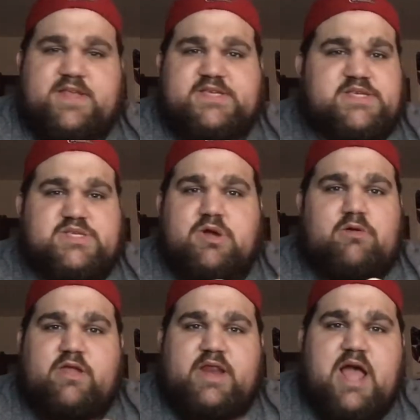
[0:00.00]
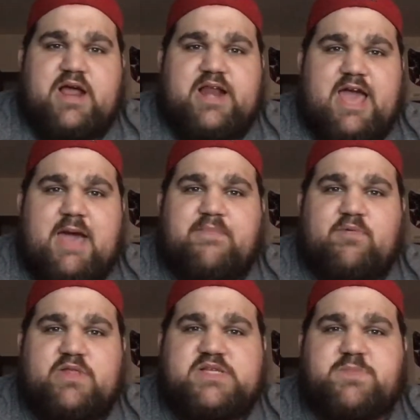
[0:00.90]
this is totally not going to
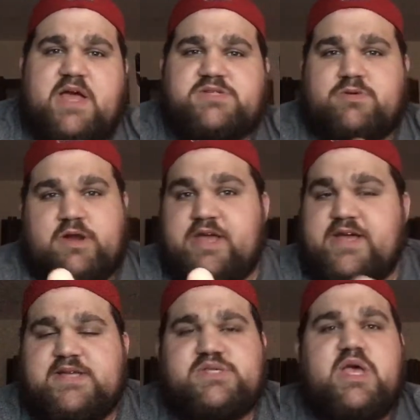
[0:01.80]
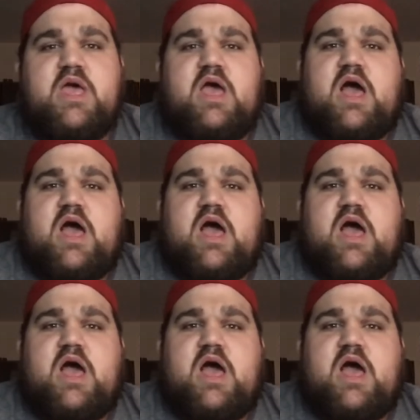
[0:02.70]
happen with this match, or it is.